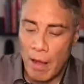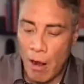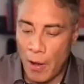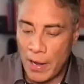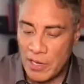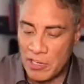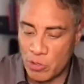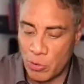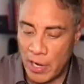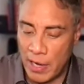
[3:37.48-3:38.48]
Our
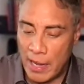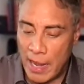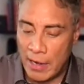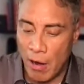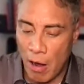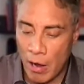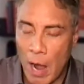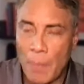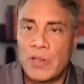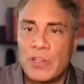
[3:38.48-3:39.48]
industry and our
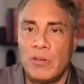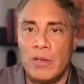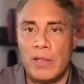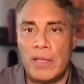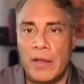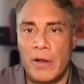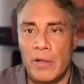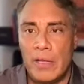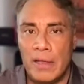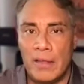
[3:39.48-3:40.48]
opportunity here
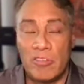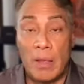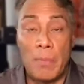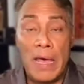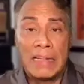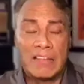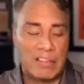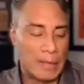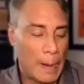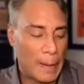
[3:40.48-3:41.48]
is
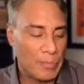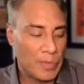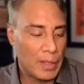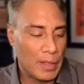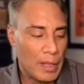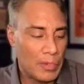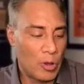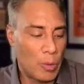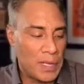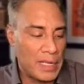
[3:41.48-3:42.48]
immense.
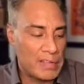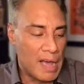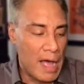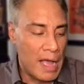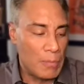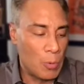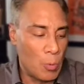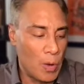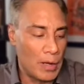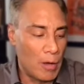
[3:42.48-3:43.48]
There'll be a time
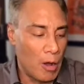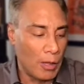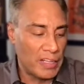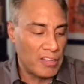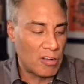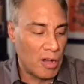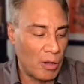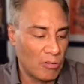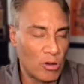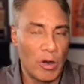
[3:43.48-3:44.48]
when all these
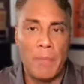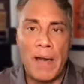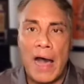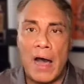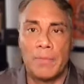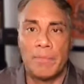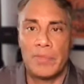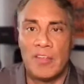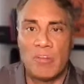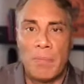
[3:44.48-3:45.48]
calls are about
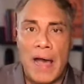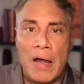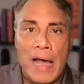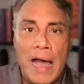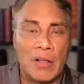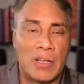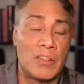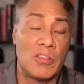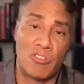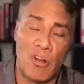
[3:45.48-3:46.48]
is about how good
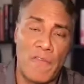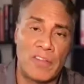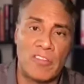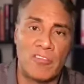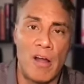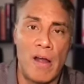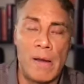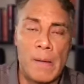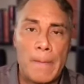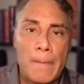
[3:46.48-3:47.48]
the services
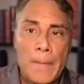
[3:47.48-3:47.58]
are,